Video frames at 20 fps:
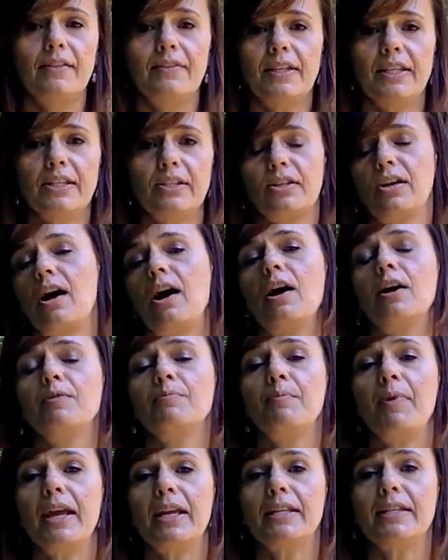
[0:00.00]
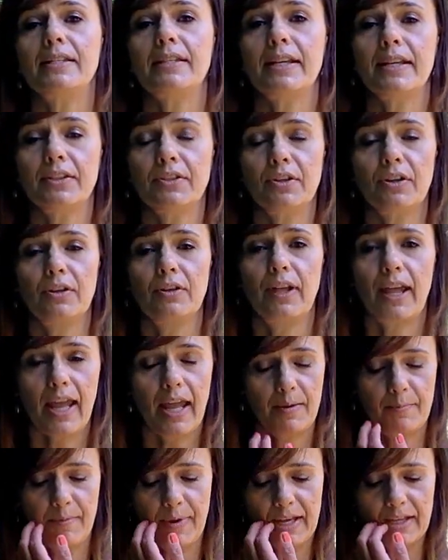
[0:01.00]
this card may signal
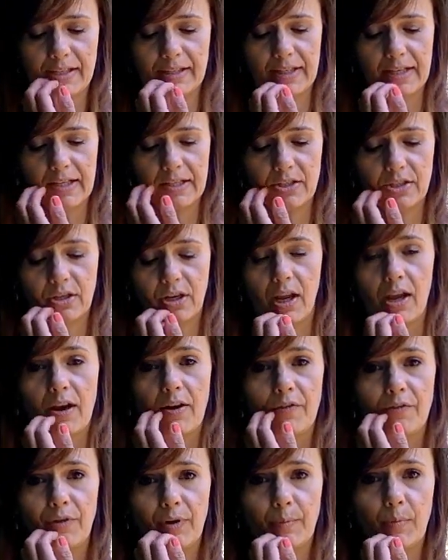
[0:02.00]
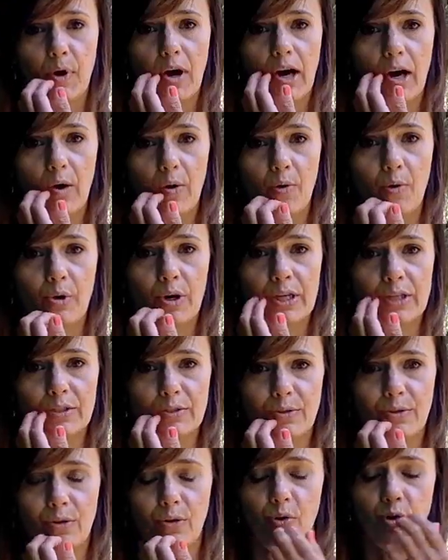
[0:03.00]
a message from a
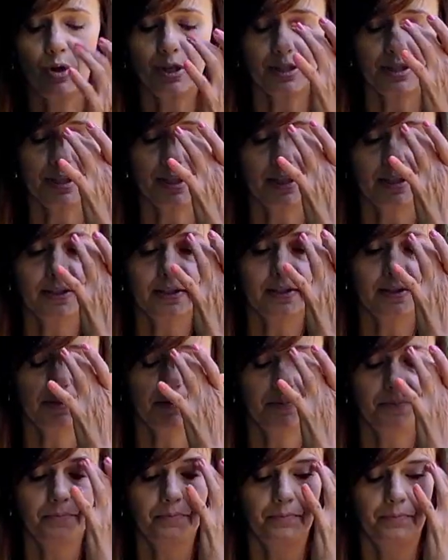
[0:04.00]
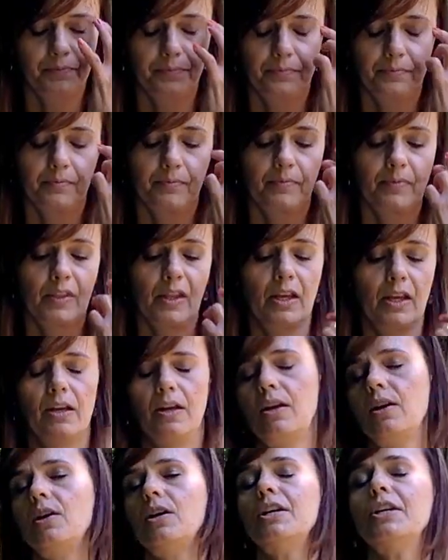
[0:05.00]
horse or horses.
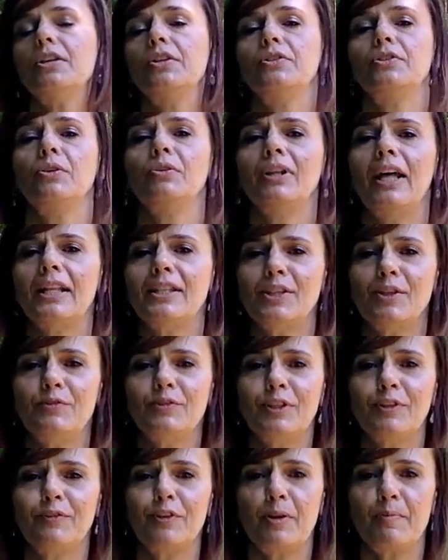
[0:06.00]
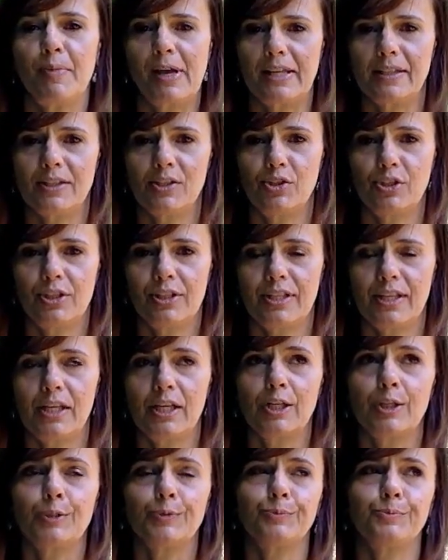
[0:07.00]
So lots of different messages
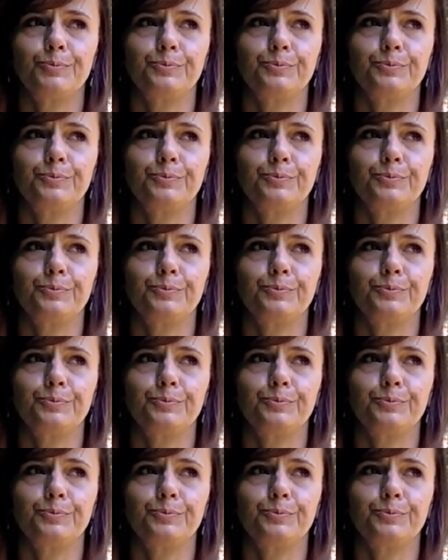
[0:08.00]
here.